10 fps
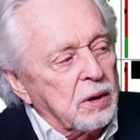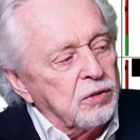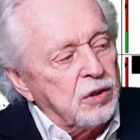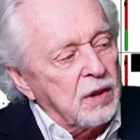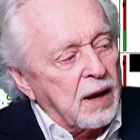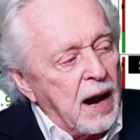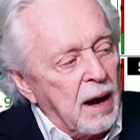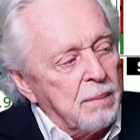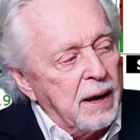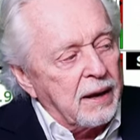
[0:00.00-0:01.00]
see the car
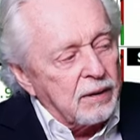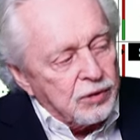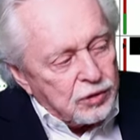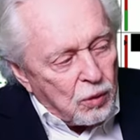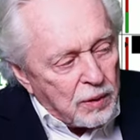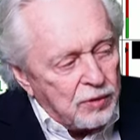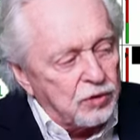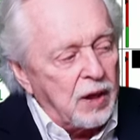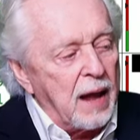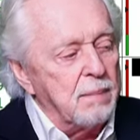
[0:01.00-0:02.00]
makers sort of
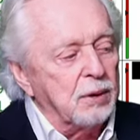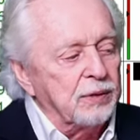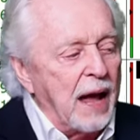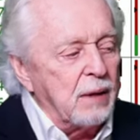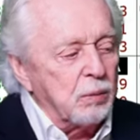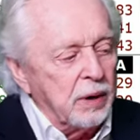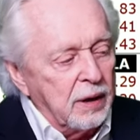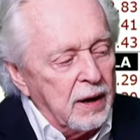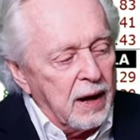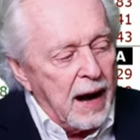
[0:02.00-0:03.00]
stable, not really
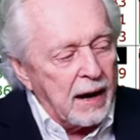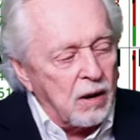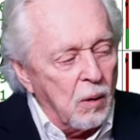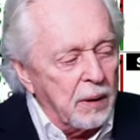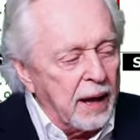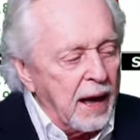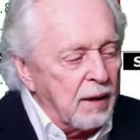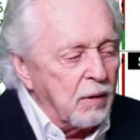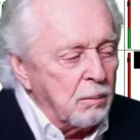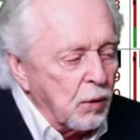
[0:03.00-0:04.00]
a lot going
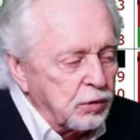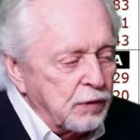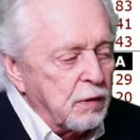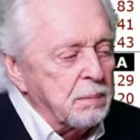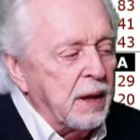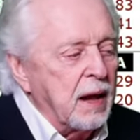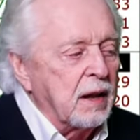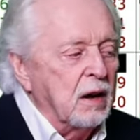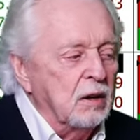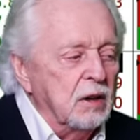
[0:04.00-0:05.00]
on. Most of them getting
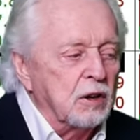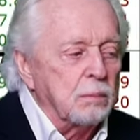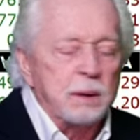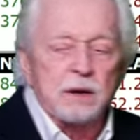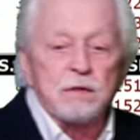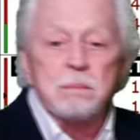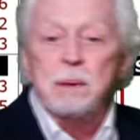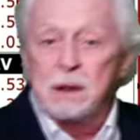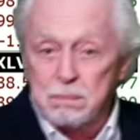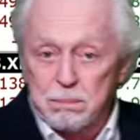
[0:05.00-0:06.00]
a little bit of a
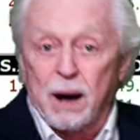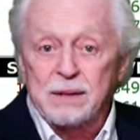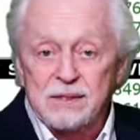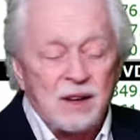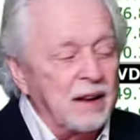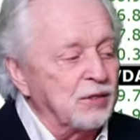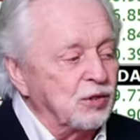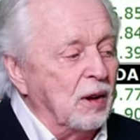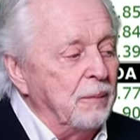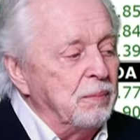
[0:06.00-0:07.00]
bid, but
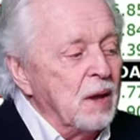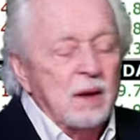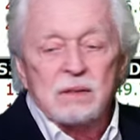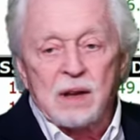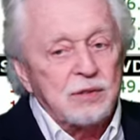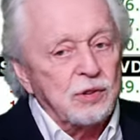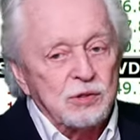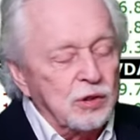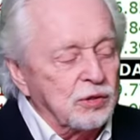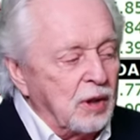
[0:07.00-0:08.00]
Tesla. Tesla's
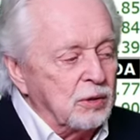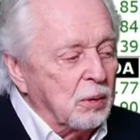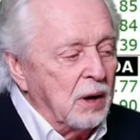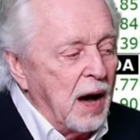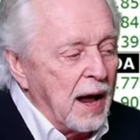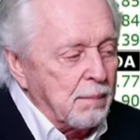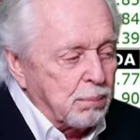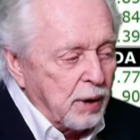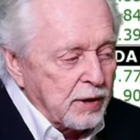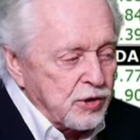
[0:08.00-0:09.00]
just under a lot of
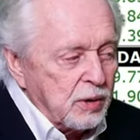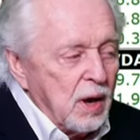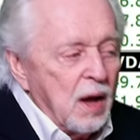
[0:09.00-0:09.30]
pressure.